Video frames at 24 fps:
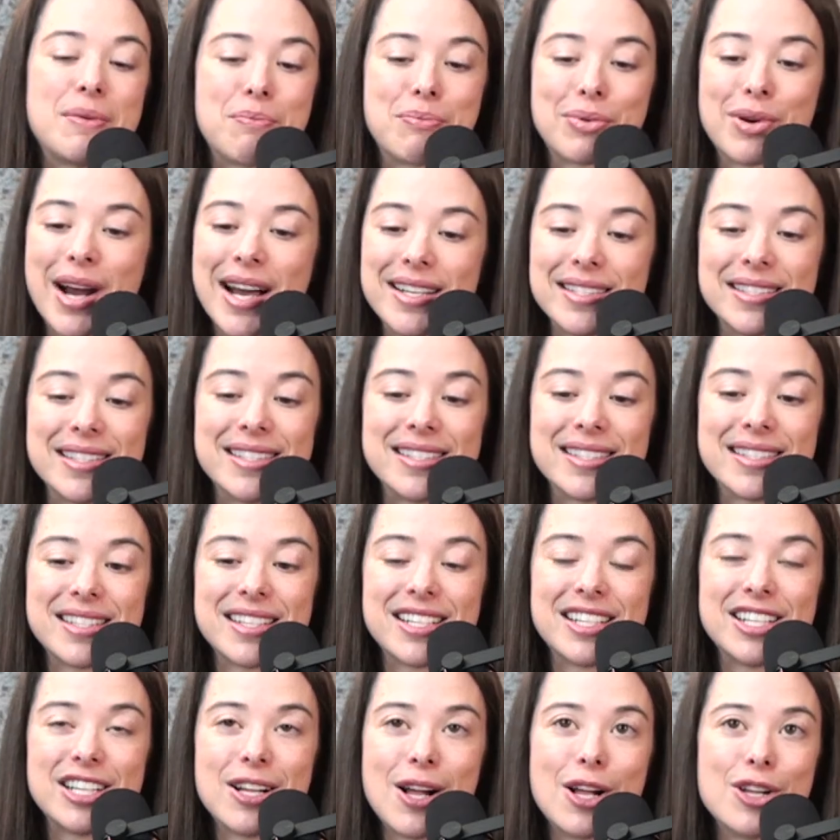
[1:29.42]
presence
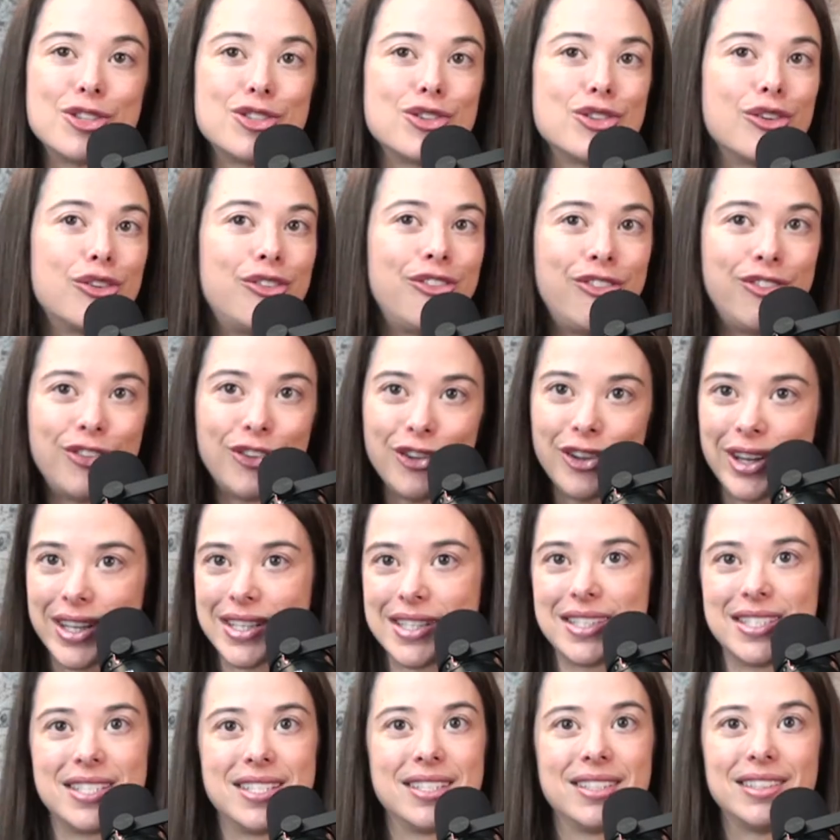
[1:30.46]
to the
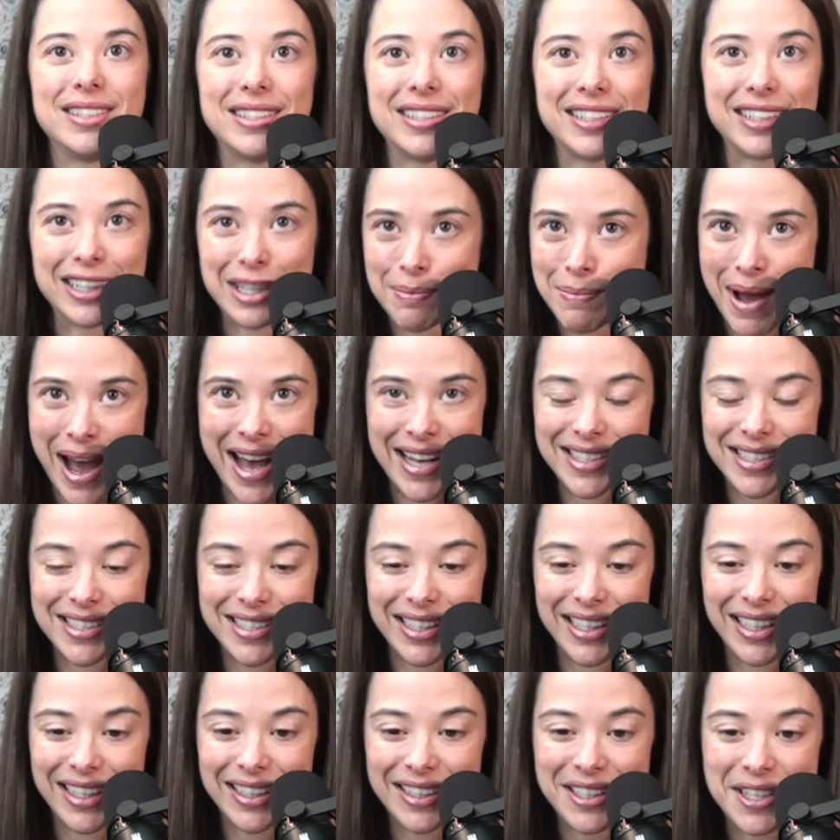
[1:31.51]
fullest
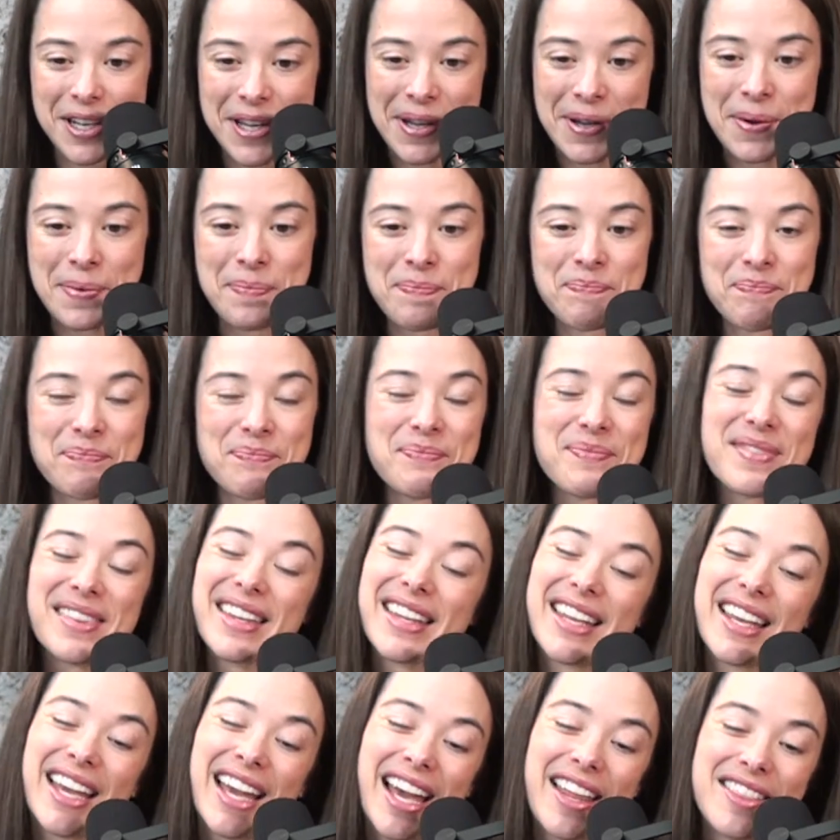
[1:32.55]
capacity.
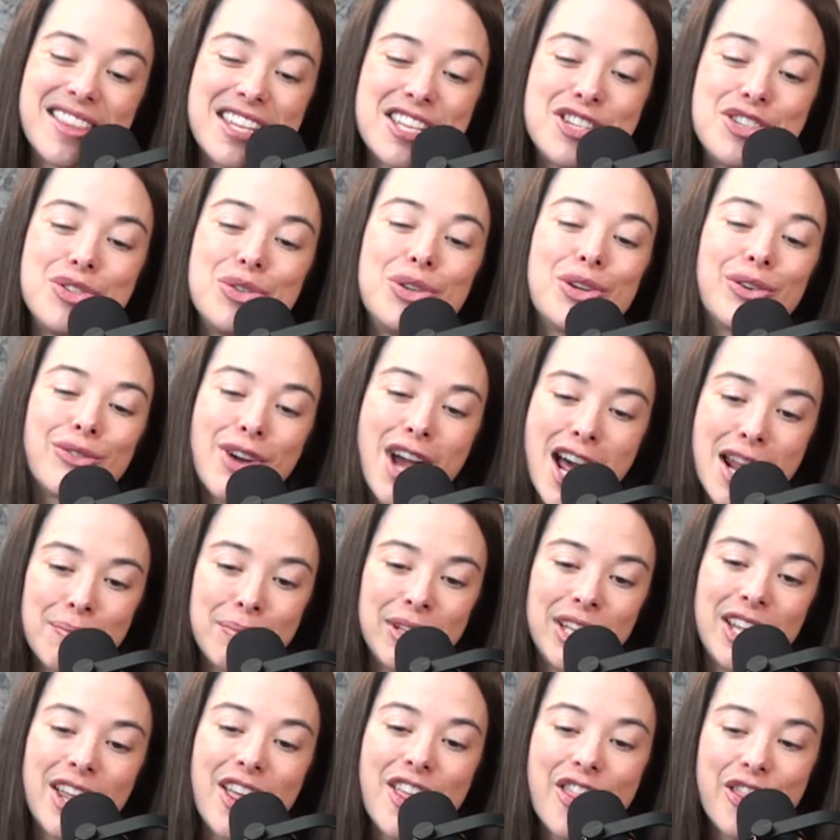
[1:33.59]
And when
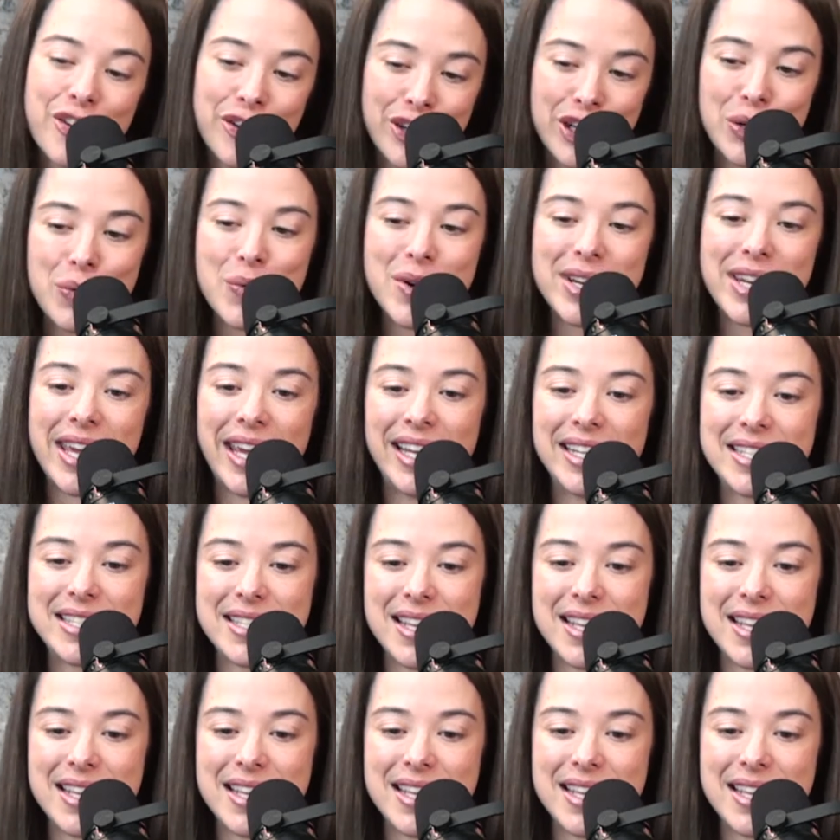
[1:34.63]
Deuteronomy 31:8